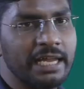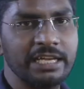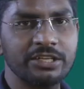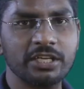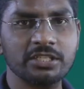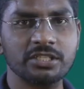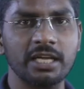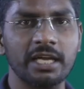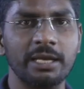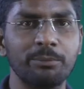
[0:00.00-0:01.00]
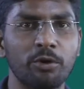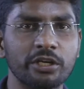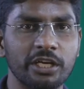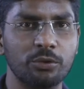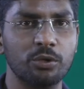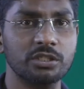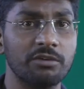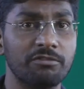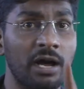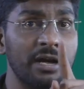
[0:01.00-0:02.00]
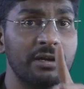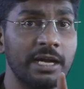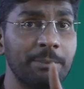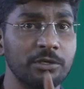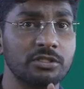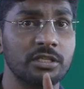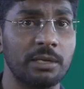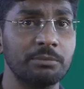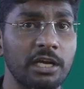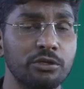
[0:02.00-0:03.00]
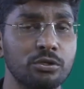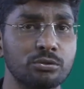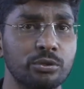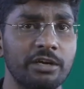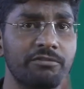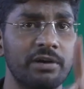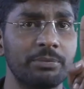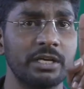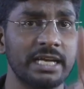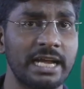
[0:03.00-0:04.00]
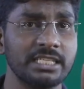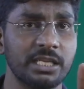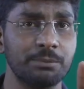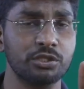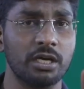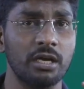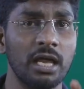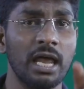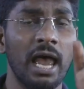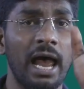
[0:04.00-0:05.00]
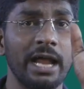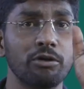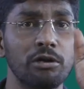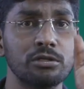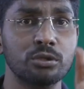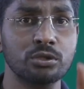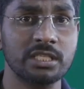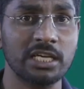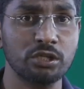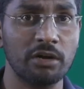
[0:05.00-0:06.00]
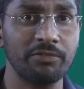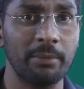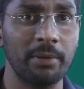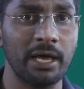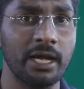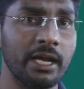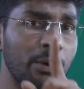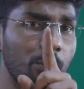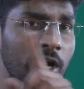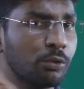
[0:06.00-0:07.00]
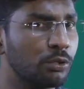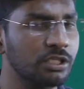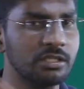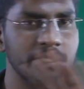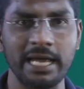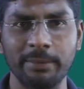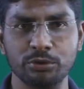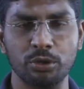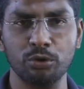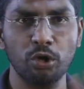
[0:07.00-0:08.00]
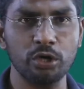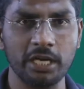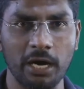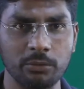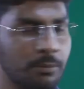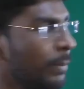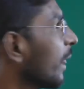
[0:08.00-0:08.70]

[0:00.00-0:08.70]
interesting and important question. one hundred percent I'm telling you, student, from the transcription and also structure of mRNA, one question damn sure. No doubt.